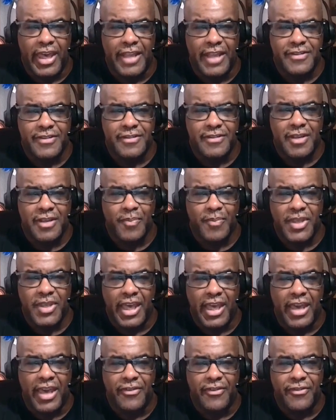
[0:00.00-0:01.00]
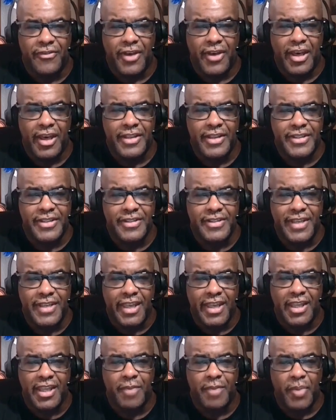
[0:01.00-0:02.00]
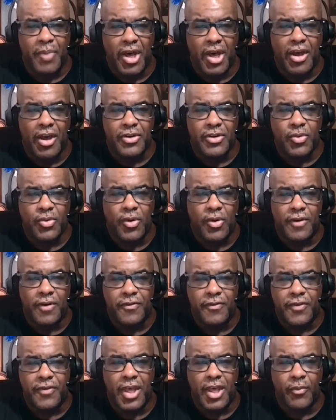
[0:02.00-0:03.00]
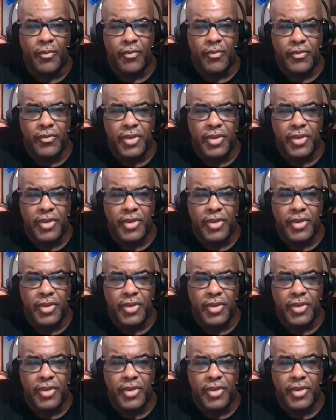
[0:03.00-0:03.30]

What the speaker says: It's simply a fun, zany popcorn film.